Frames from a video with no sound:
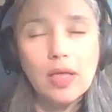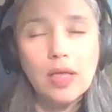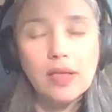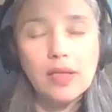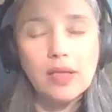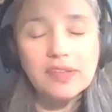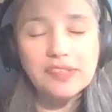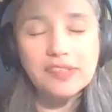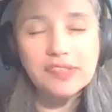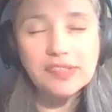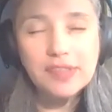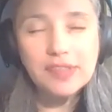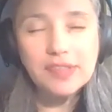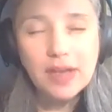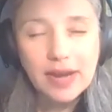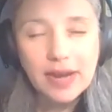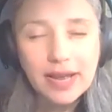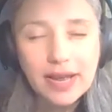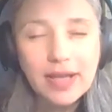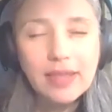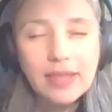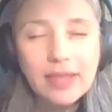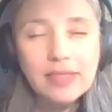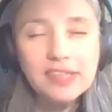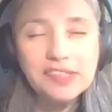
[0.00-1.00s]

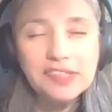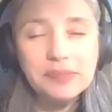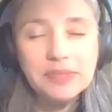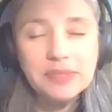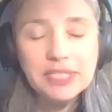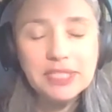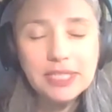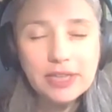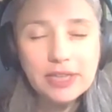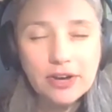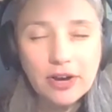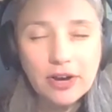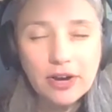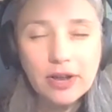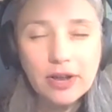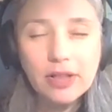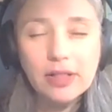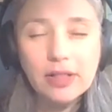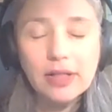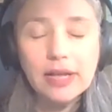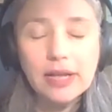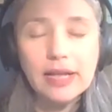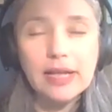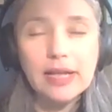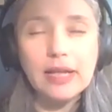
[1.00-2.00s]
studying this
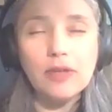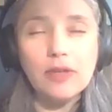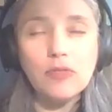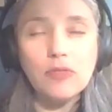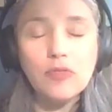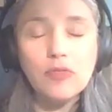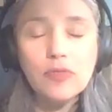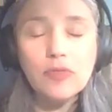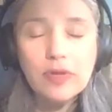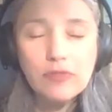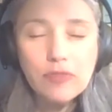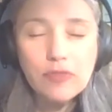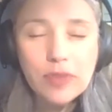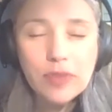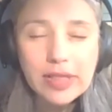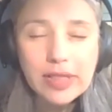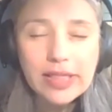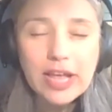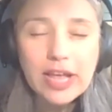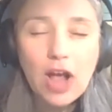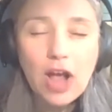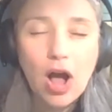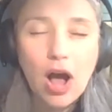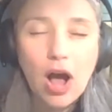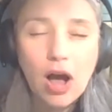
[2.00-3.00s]
material re
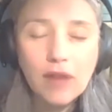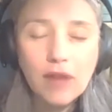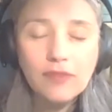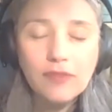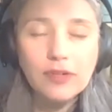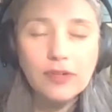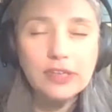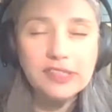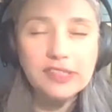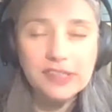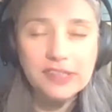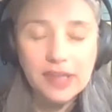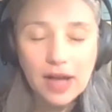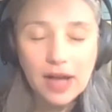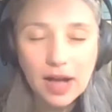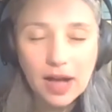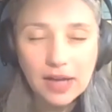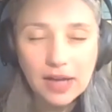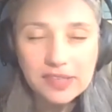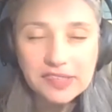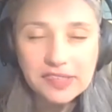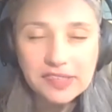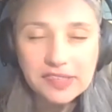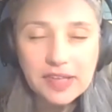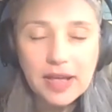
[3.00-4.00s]
really offers
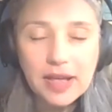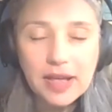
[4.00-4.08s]
us